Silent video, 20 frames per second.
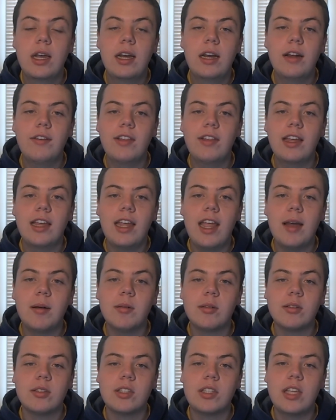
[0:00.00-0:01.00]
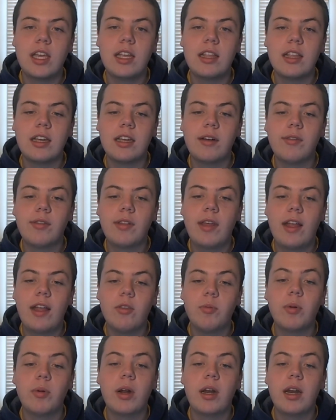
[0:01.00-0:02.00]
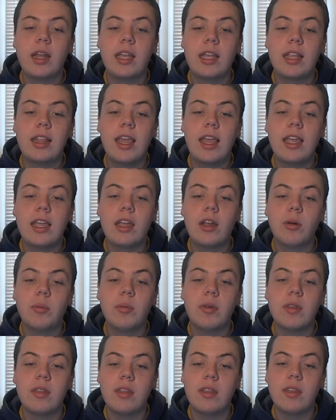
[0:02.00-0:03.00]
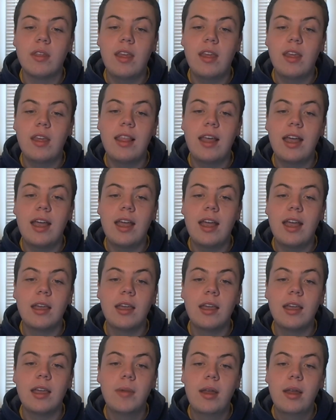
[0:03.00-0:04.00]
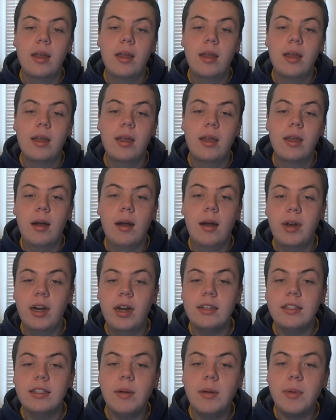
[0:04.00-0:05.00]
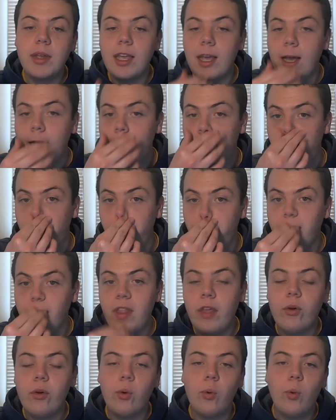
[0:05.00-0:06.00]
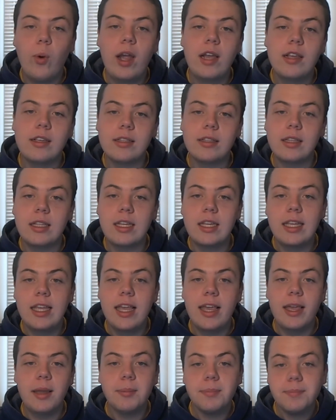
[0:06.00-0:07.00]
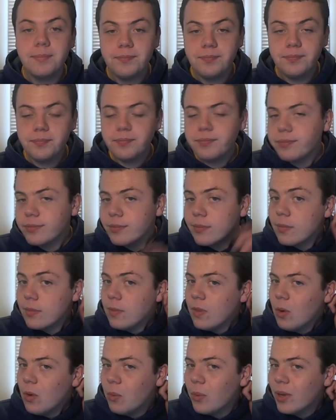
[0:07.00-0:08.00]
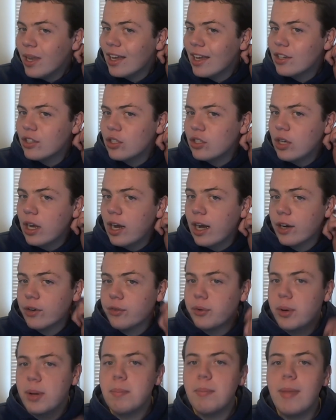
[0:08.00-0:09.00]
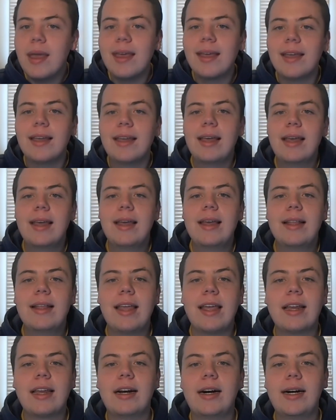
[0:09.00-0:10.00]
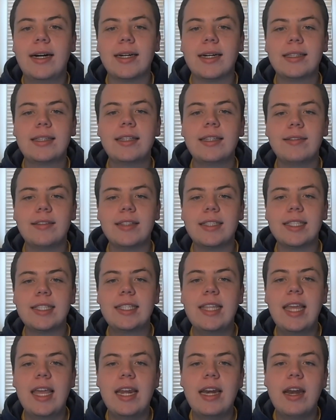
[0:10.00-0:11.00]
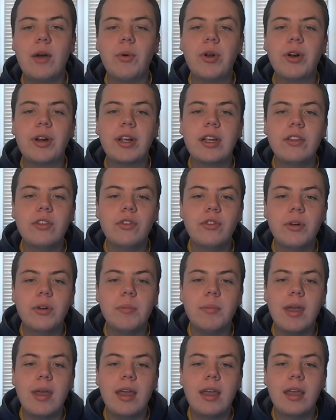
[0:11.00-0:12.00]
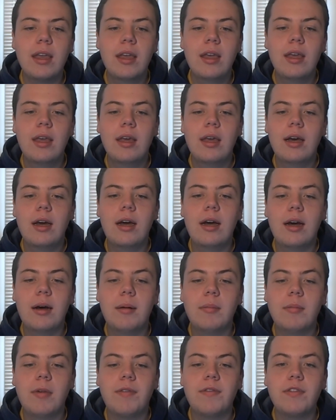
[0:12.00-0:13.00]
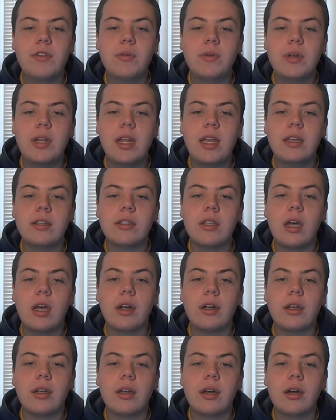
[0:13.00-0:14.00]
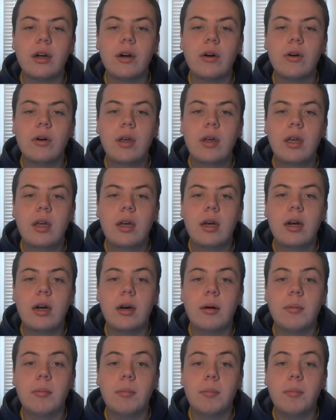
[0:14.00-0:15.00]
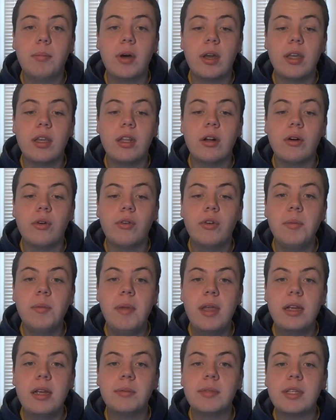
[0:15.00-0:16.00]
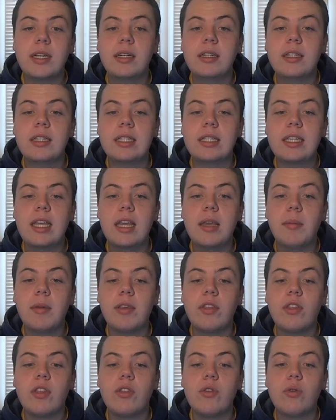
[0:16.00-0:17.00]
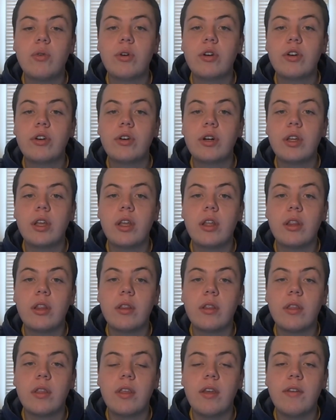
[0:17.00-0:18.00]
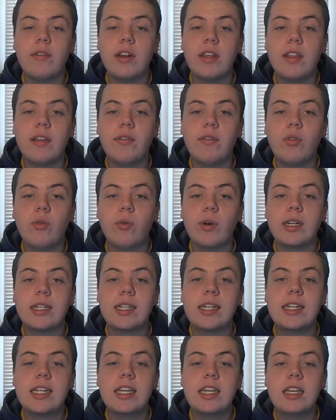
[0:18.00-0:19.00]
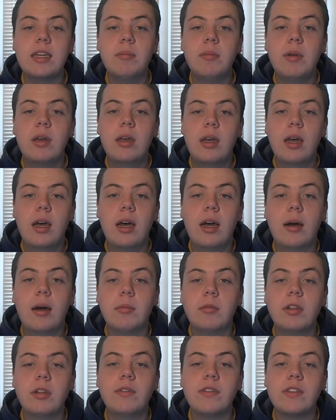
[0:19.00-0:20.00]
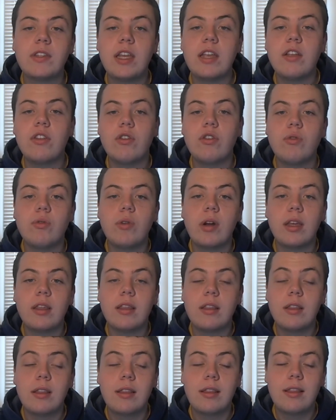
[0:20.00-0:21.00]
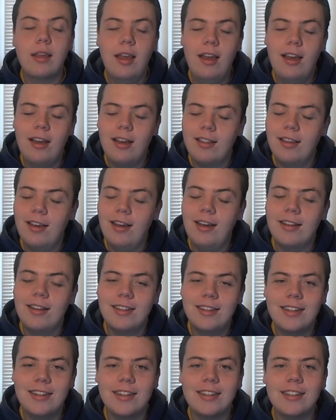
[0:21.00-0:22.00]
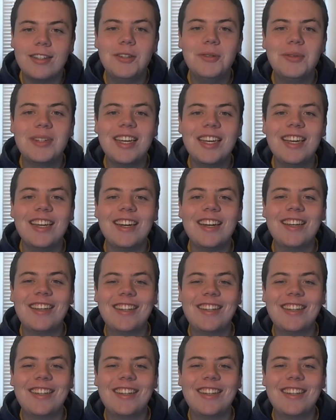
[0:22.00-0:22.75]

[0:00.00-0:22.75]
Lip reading: definitely like Appalachian State to cover that spread and take care of business in that game. The next game we got another Horizon League game. We got Green Bay taking on Cleveland State. Now, we were against Green Bay a few days ago. But, you know, Green Bay comes under this game as the 277th ranked team. Cleveland State 210.